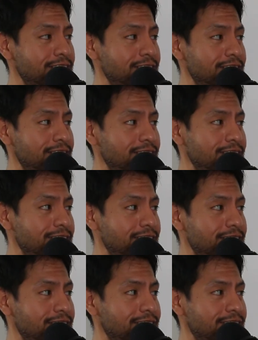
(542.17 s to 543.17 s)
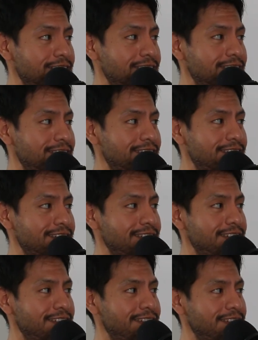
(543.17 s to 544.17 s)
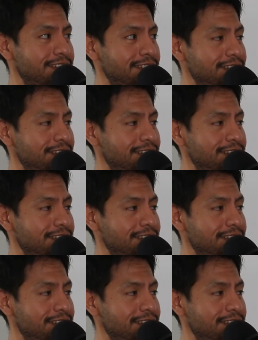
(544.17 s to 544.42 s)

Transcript: The person shown says nothing.